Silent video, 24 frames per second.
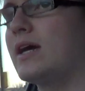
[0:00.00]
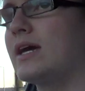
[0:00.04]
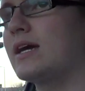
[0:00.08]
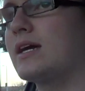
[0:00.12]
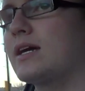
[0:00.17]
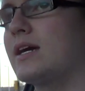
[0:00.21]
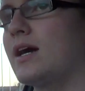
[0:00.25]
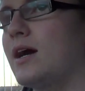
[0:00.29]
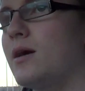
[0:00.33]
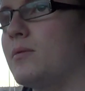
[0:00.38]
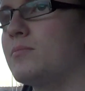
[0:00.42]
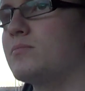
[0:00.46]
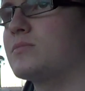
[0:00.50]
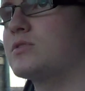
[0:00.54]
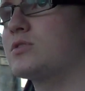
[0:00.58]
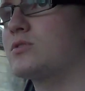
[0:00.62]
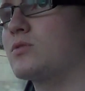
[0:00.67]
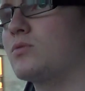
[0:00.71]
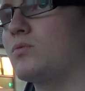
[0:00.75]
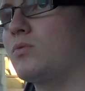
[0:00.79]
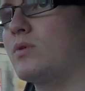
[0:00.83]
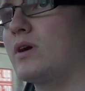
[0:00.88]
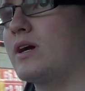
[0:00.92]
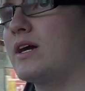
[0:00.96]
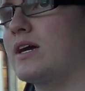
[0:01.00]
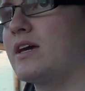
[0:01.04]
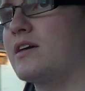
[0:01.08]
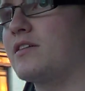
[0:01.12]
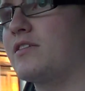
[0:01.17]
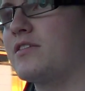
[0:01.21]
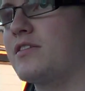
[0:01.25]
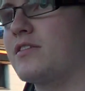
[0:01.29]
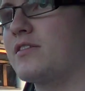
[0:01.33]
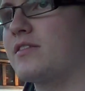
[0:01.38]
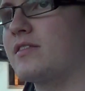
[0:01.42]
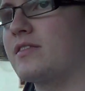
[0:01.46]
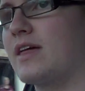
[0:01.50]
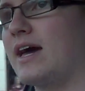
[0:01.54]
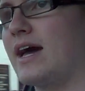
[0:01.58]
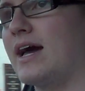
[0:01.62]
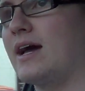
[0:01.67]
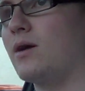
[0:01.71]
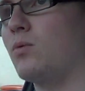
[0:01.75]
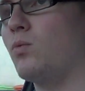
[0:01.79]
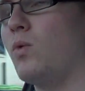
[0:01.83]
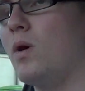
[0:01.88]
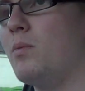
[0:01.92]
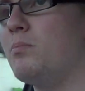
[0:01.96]
it comes with
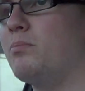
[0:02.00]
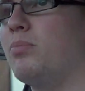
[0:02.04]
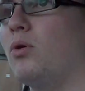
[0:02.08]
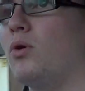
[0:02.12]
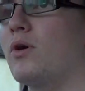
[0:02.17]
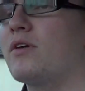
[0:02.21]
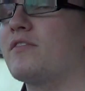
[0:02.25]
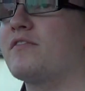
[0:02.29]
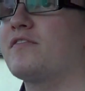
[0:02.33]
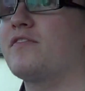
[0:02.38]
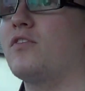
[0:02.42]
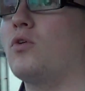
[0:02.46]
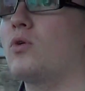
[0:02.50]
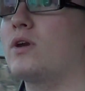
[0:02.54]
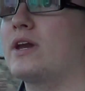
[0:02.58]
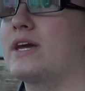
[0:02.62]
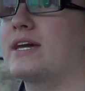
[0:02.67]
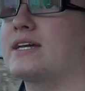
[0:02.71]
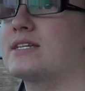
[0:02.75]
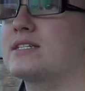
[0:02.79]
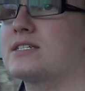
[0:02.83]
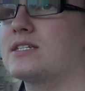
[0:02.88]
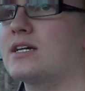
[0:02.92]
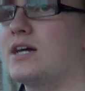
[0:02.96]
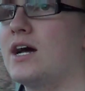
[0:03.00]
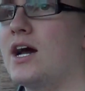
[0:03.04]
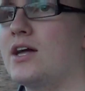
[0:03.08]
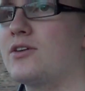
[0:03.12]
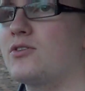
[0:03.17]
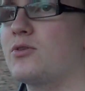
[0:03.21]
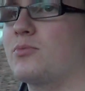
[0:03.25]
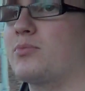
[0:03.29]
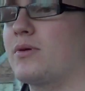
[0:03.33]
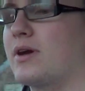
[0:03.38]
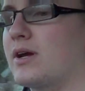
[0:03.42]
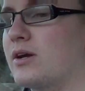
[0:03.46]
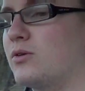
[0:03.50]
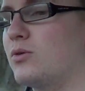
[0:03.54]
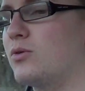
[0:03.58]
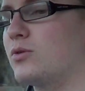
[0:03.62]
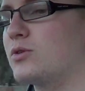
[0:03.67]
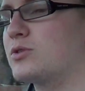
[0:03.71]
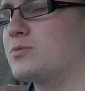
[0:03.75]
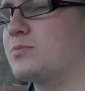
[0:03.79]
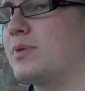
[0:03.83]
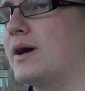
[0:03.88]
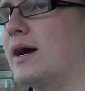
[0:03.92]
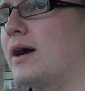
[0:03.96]
that 1.4 litre 100 brake
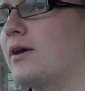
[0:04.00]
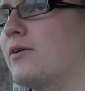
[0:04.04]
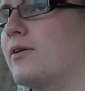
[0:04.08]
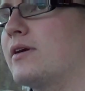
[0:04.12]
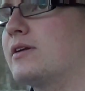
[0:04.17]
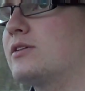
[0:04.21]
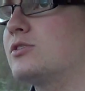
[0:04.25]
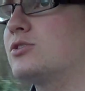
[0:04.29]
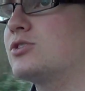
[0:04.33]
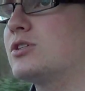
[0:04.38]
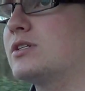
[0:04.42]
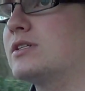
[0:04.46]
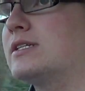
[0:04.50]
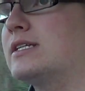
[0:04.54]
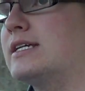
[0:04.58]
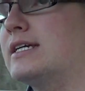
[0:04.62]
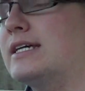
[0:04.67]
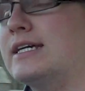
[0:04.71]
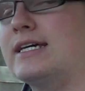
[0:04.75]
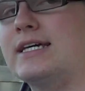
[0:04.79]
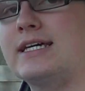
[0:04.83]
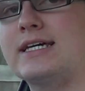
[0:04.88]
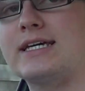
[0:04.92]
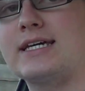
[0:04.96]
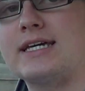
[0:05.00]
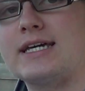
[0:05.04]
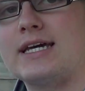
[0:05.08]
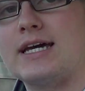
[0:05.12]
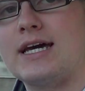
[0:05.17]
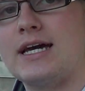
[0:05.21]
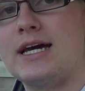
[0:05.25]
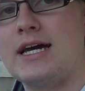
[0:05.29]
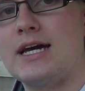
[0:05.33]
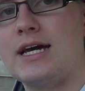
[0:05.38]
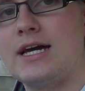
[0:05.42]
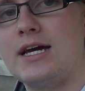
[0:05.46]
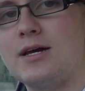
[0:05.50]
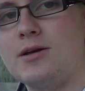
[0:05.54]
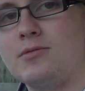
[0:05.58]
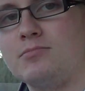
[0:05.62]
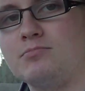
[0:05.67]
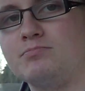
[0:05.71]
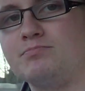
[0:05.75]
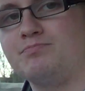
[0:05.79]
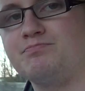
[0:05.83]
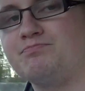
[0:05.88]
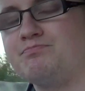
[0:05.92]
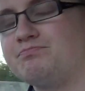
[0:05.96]
horsepower engine,
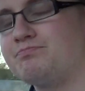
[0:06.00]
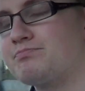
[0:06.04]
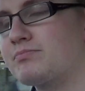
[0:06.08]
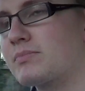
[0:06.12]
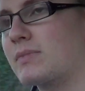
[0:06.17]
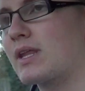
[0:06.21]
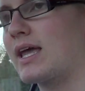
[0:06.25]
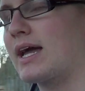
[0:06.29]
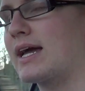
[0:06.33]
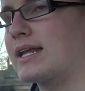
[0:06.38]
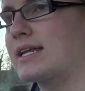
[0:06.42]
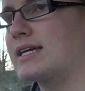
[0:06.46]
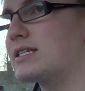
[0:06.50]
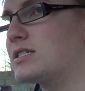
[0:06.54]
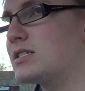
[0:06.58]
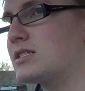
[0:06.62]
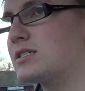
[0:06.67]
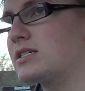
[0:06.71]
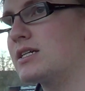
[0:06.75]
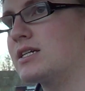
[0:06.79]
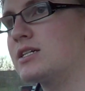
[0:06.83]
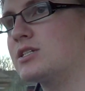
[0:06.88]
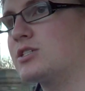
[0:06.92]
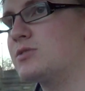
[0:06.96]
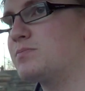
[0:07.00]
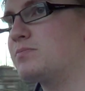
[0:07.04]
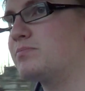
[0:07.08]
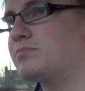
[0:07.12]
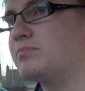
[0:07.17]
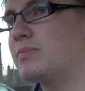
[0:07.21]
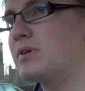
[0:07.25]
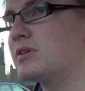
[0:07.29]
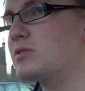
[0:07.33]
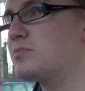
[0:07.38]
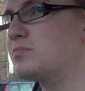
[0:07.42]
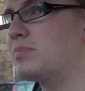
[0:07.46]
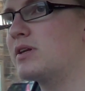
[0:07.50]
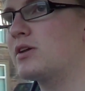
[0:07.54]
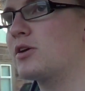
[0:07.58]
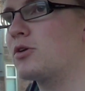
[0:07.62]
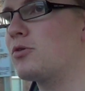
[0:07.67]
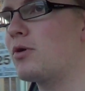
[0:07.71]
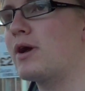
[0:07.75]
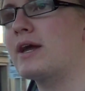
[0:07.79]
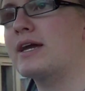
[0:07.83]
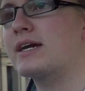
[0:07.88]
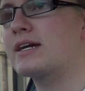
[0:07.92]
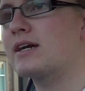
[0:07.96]
and it's been a
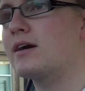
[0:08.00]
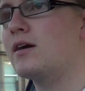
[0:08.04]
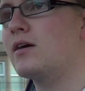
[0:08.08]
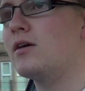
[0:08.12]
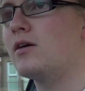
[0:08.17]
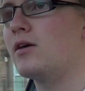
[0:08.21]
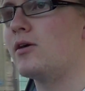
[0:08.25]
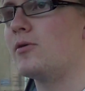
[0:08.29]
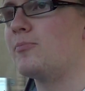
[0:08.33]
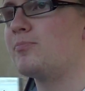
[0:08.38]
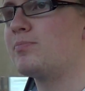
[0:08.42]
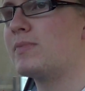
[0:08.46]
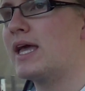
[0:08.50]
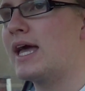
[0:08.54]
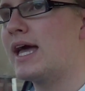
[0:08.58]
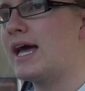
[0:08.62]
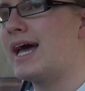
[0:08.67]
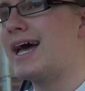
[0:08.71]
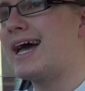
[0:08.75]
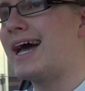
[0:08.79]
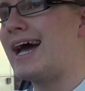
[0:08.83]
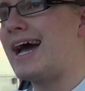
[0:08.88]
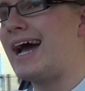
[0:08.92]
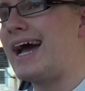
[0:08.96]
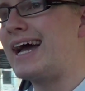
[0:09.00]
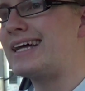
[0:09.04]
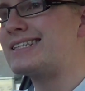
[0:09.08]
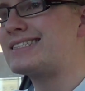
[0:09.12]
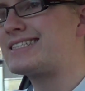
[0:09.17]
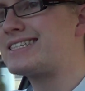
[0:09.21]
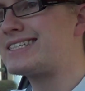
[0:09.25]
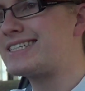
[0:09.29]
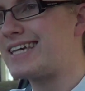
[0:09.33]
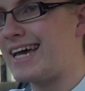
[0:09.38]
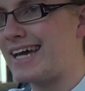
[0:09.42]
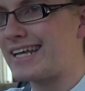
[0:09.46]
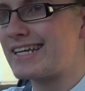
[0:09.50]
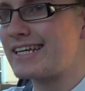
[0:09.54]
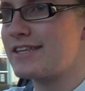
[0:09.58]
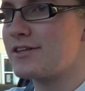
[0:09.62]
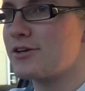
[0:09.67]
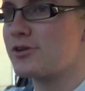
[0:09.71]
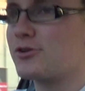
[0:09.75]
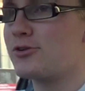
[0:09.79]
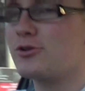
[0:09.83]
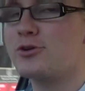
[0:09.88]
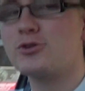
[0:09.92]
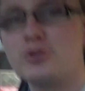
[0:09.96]
great car. And sadly,
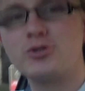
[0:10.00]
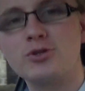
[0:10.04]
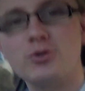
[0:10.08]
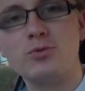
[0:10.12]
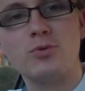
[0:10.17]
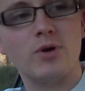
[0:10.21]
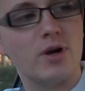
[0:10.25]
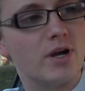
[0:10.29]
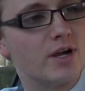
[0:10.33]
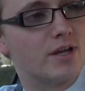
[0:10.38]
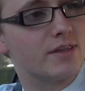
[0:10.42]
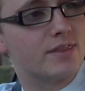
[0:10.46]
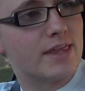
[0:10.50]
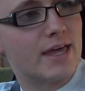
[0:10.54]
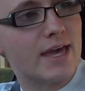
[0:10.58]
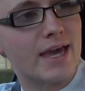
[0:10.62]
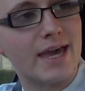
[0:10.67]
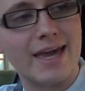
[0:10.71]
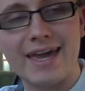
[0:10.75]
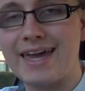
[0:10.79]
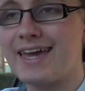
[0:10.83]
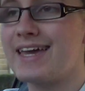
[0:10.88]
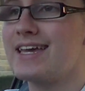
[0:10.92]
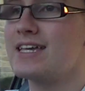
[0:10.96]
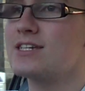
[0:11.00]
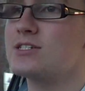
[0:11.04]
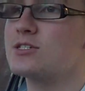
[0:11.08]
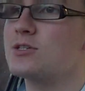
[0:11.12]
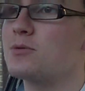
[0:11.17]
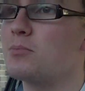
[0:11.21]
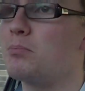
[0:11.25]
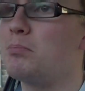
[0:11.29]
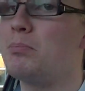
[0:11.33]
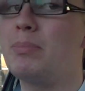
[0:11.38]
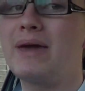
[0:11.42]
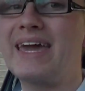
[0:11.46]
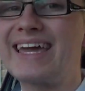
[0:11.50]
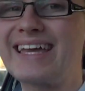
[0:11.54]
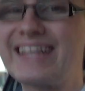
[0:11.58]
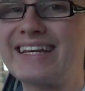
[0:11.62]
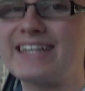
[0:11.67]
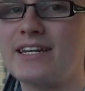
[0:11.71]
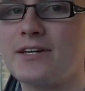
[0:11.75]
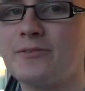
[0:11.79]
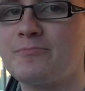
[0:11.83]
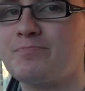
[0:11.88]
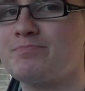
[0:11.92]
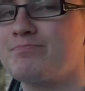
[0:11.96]
the crucial word there is
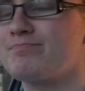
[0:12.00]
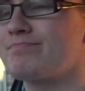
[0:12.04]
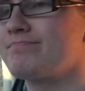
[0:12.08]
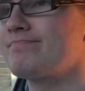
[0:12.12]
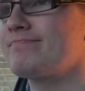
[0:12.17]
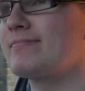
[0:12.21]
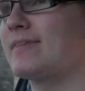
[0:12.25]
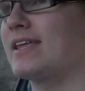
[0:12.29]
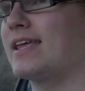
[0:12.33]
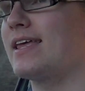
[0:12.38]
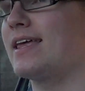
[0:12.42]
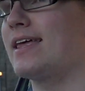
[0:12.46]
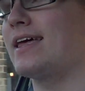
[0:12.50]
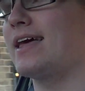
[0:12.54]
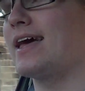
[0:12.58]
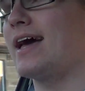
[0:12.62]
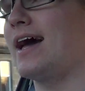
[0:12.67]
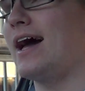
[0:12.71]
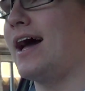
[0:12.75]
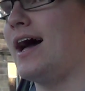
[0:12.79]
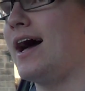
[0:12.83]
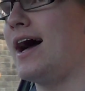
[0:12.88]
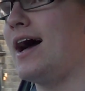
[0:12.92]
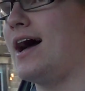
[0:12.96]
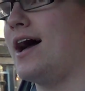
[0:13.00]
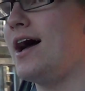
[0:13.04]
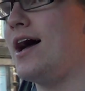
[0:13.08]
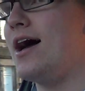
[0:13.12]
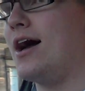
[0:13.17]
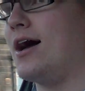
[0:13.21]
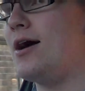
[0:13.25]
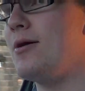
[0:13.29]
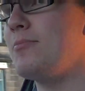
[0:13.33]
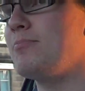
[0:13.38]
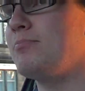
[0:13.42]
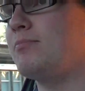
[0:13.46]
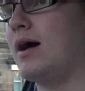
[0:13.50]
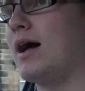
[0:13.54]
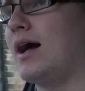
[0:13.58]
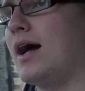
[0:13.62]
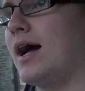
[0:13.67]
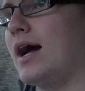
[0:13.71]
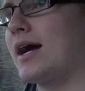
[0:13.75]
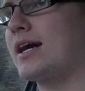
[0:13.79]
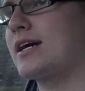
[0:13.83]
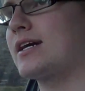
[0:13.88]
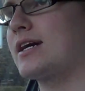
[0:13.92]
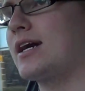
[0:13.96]
been. A
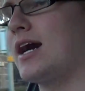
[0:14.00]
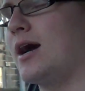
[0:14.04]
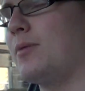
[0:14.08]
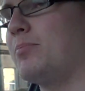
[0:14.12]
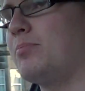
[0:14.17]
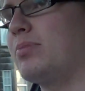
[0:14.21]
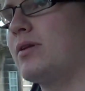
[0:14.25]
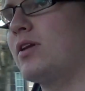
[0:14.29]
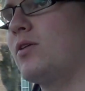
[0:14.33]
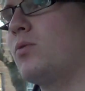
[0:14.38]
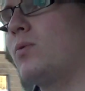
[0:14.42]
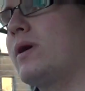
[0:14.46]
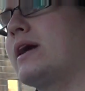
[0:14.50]
couple of